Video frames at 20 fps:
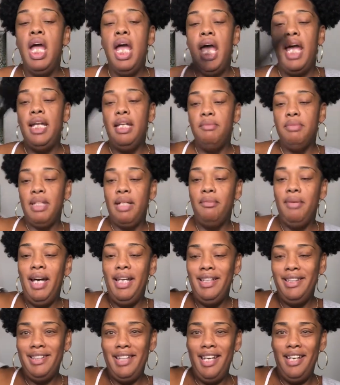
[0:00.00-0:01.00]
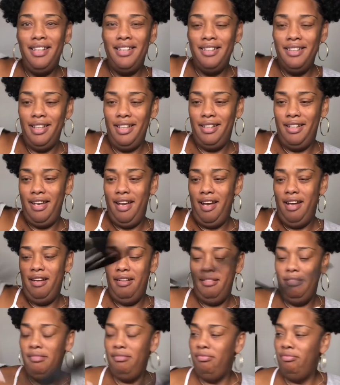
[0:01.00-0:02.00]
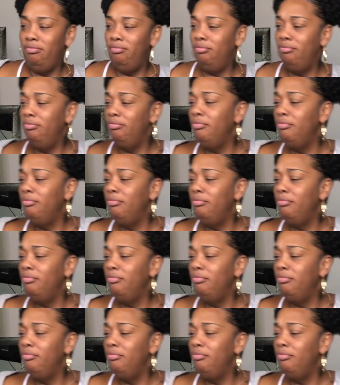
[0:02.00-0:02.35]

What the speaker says: And he was like, why this ain't cooking, y'all?